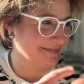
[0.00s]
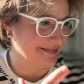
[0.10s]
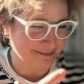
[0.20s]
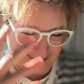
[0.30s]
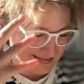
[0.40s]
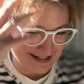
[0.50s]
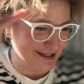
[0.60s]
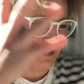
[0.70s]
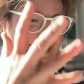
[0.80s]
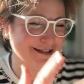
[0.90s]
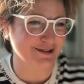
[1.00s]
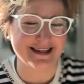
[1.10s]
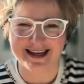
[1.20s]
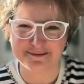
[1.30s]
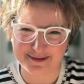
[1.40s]
what they just
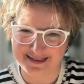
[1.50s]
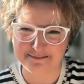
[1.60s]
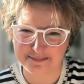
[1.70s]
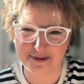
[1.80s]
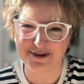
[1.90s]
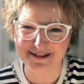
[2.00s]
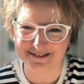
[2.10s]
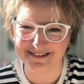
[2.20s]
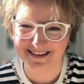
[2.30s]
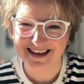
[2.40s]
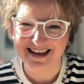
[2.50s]
associate with that person.